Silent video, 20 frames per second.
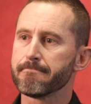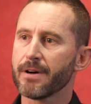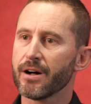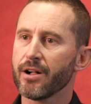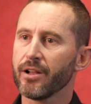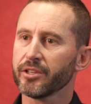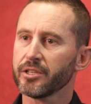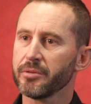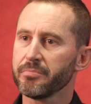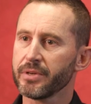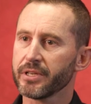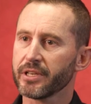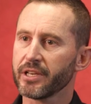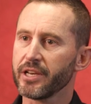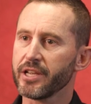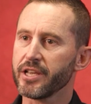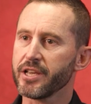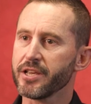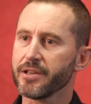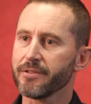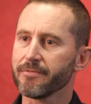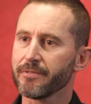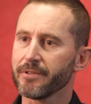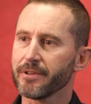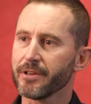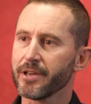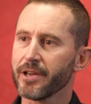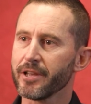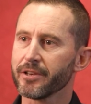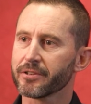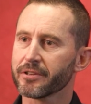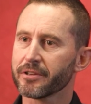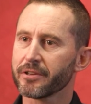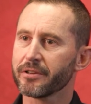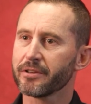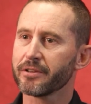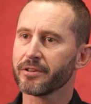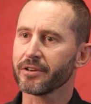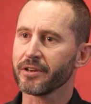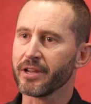Ultimately, it
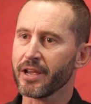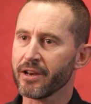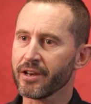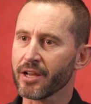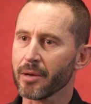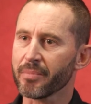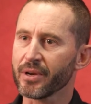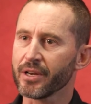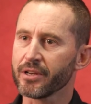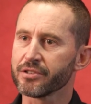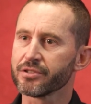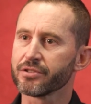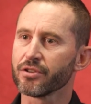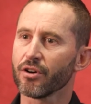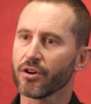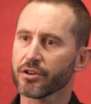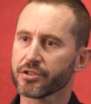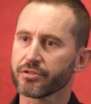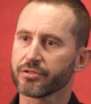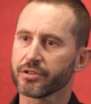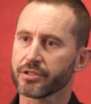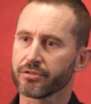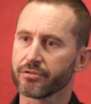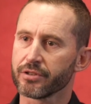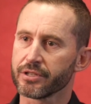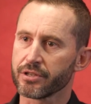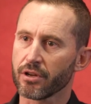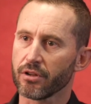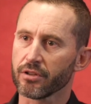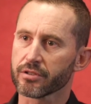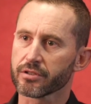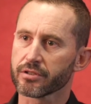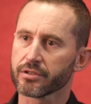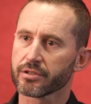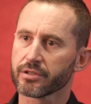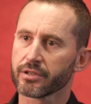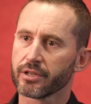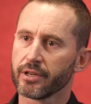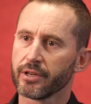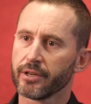can end up in disastrous
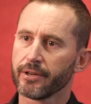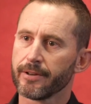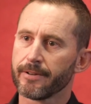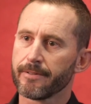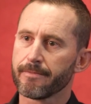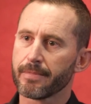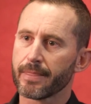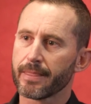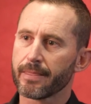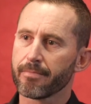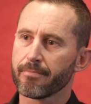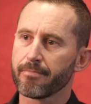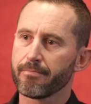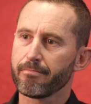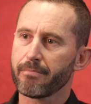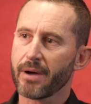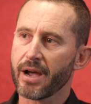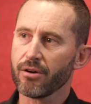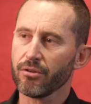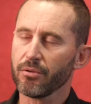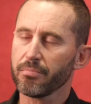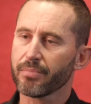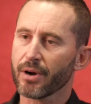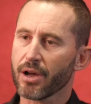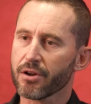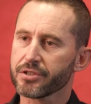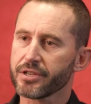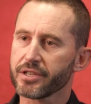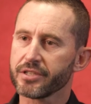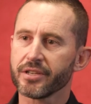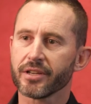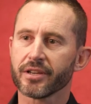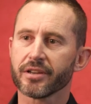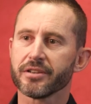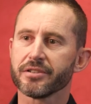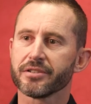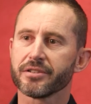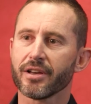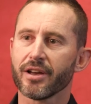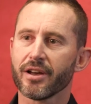results. Payroll processing
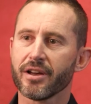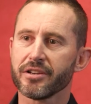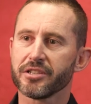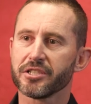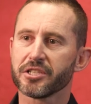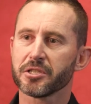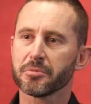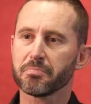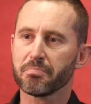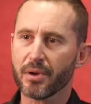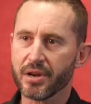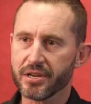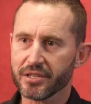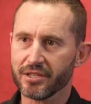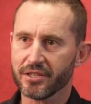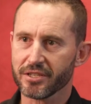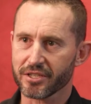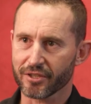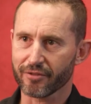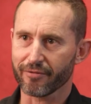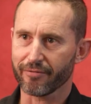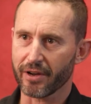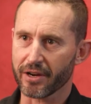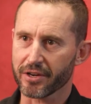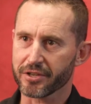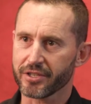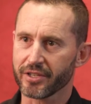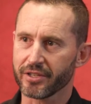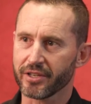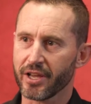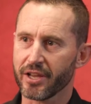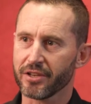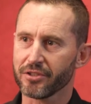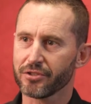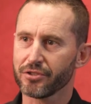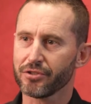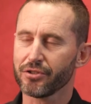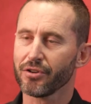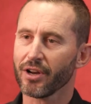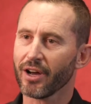is a specialist function and
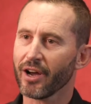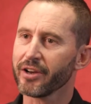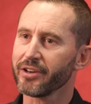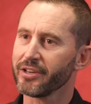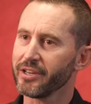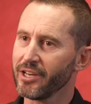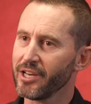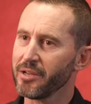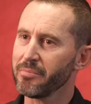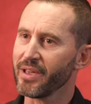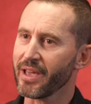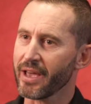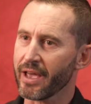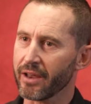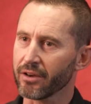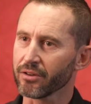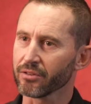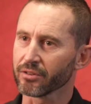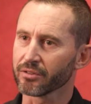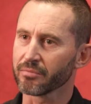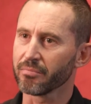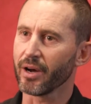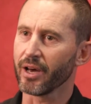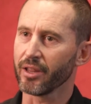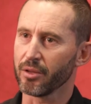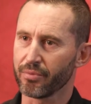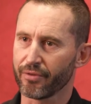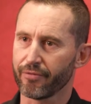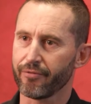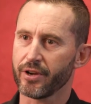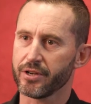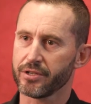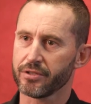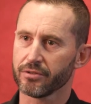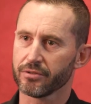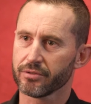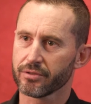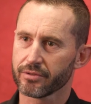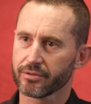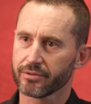should ideally be handled by the
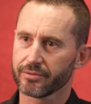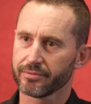professionals.